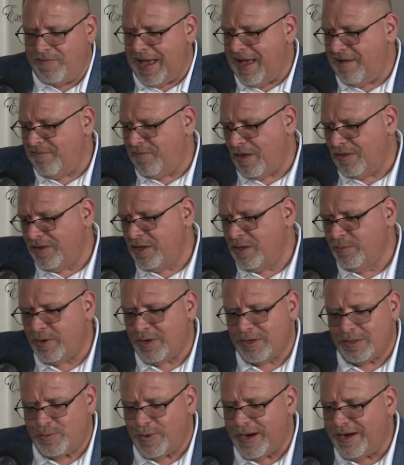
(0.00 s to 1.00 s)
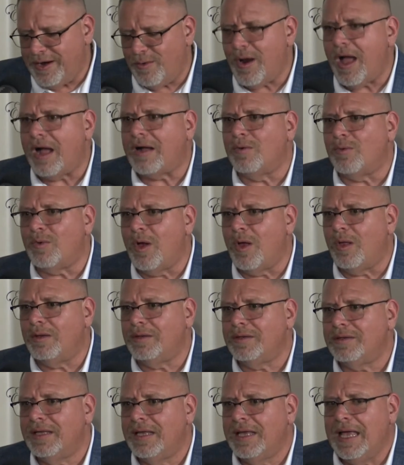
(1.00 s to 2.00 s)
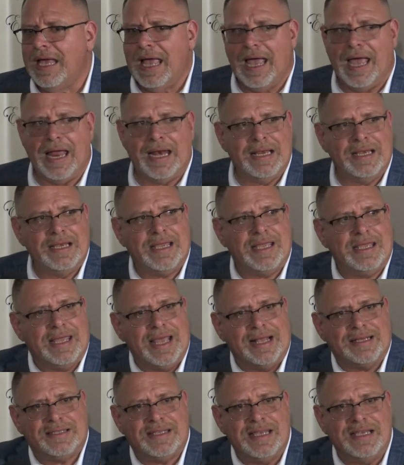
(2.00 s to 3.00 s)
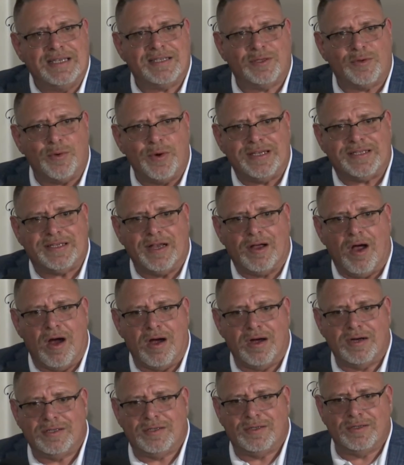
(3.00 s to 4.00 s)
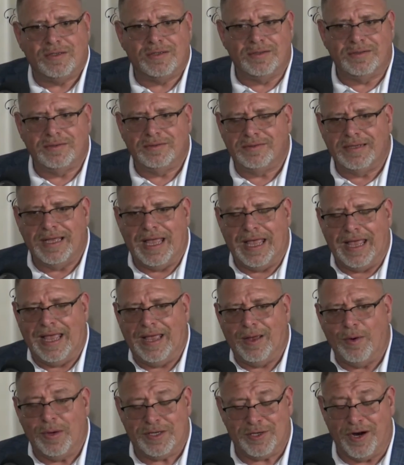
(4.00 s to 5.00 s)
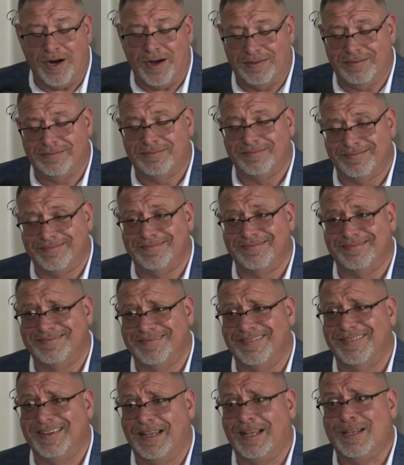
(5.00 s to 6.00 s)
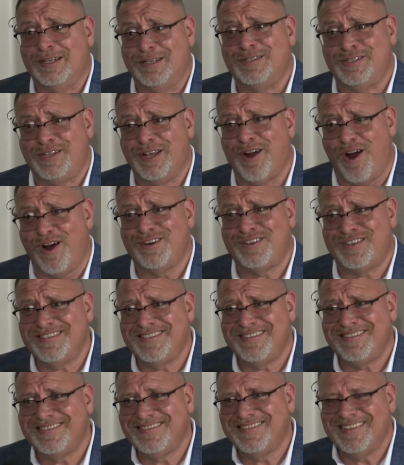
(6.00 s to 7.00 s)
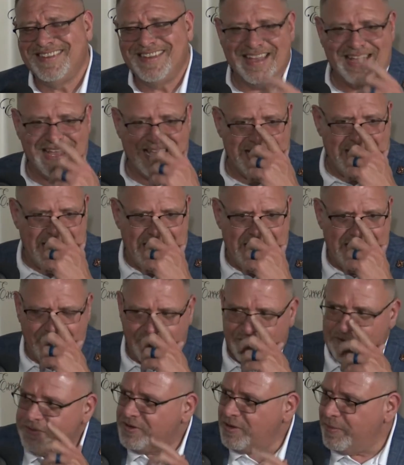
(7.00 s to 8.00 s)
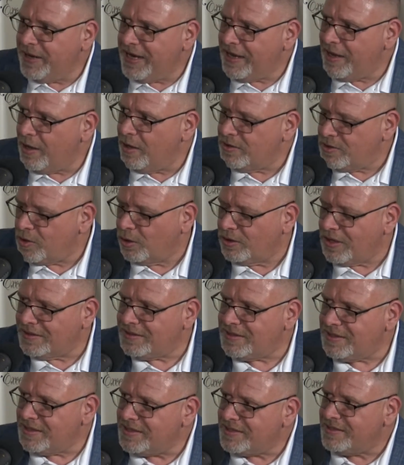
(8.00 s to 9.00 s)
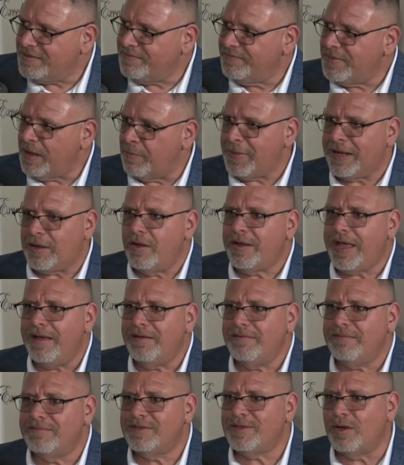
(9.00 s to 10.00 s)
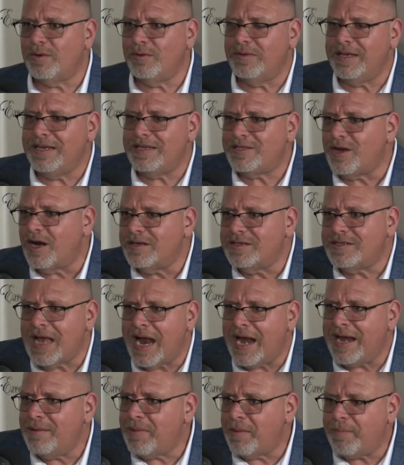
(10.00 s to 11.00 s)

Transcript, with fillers: I have all the humidors ready to rock and roll. And he gets these three cigars, which are cigars. He gives them to me. He goes, hold on to this. I'm like, okay. So he starts signing.